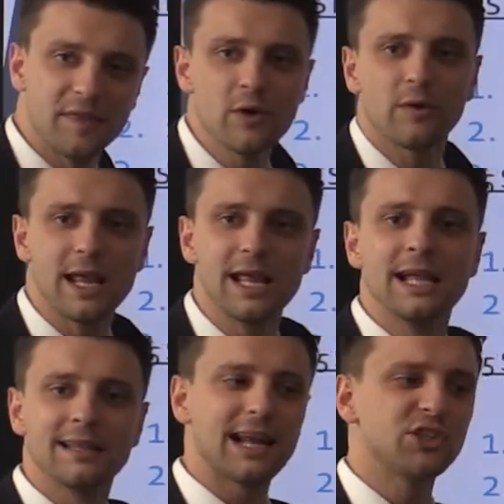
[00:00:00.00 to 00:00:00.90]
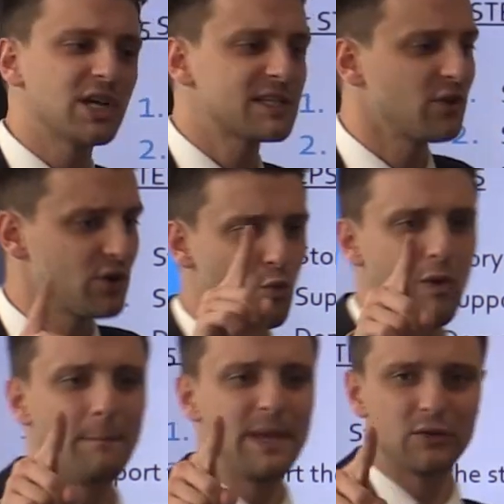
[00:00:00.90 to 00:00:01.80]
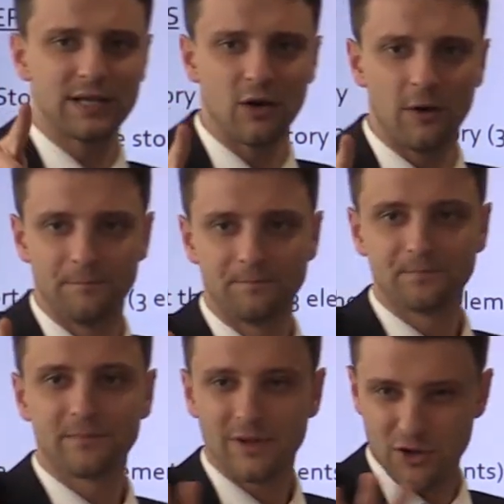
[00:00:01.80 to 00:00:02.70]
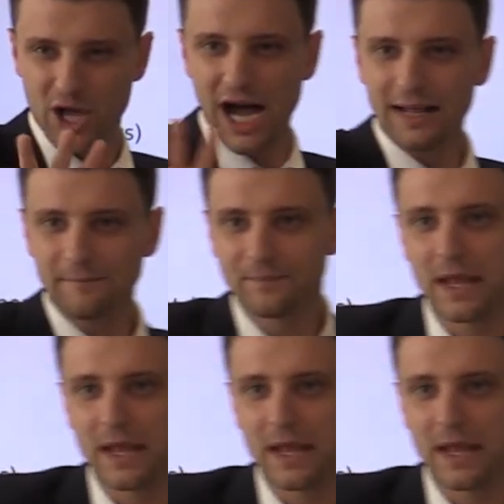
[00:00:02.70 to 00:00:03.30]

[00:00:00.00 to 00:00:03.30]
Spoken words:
the theory that I just told you 1 minute ago. You got